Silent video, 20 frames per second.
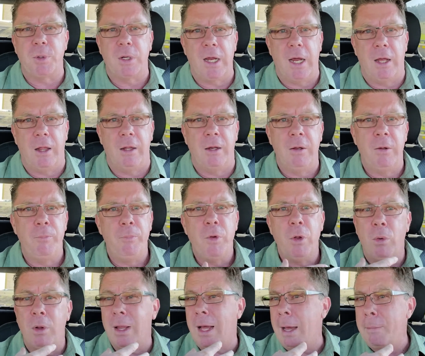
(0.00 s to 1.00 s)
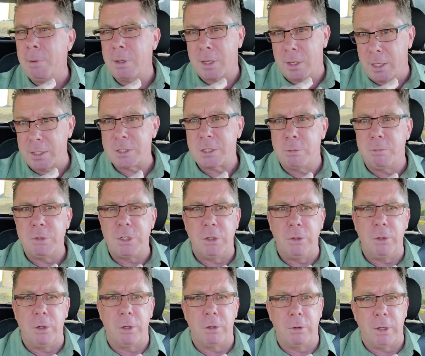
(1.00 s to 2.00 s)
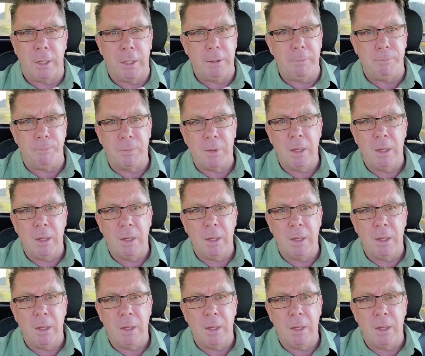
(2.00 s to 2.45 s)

gallon. Well, I'm a custom tuner, right?